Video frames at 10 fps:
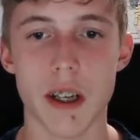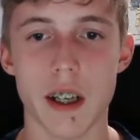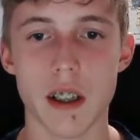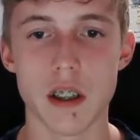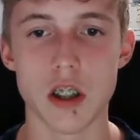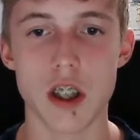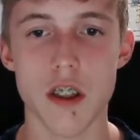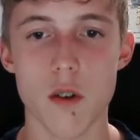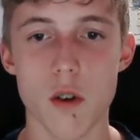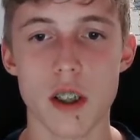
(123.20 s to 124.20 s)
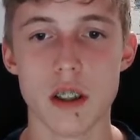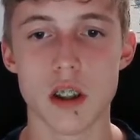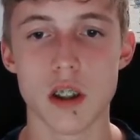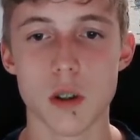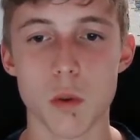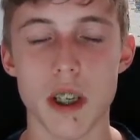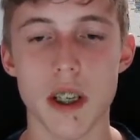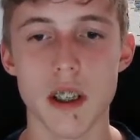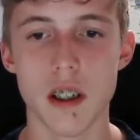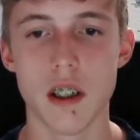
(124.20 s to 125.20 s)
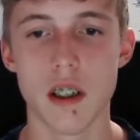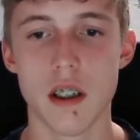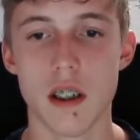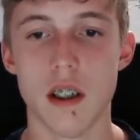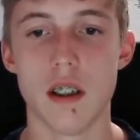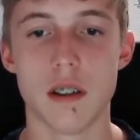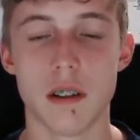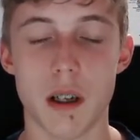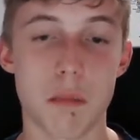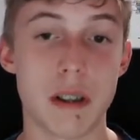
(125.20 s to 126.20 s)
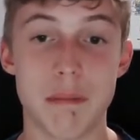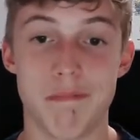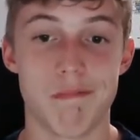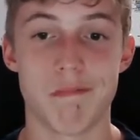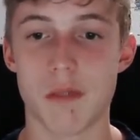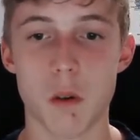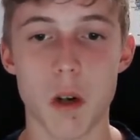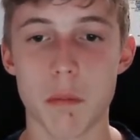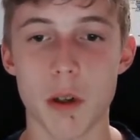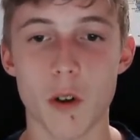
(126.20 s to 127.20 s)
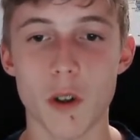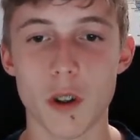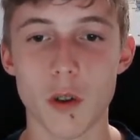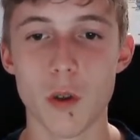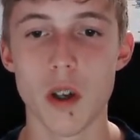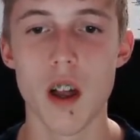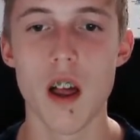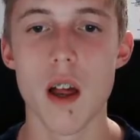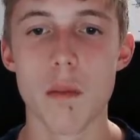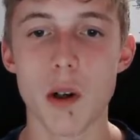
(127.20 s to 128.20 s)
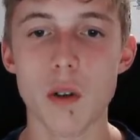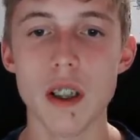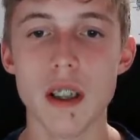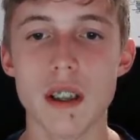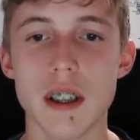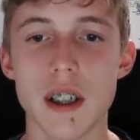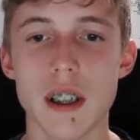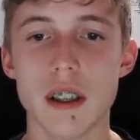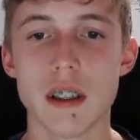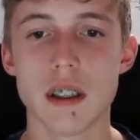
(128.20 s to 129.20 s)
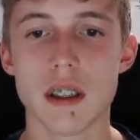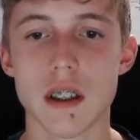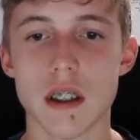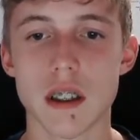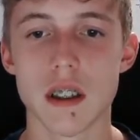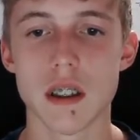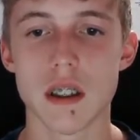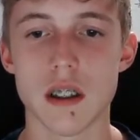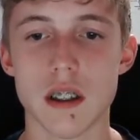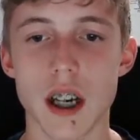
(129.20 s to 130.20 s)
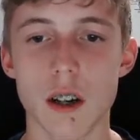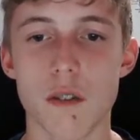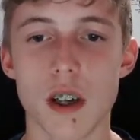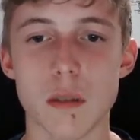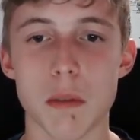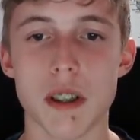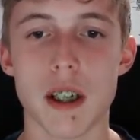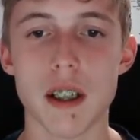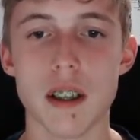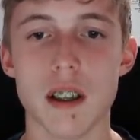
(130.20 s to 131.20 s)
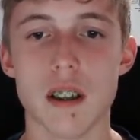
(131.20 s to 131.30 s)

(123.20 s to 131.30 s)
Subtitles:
like g3 is just winning. I mean, what am I going to do? My only idea is to sacrifice my knight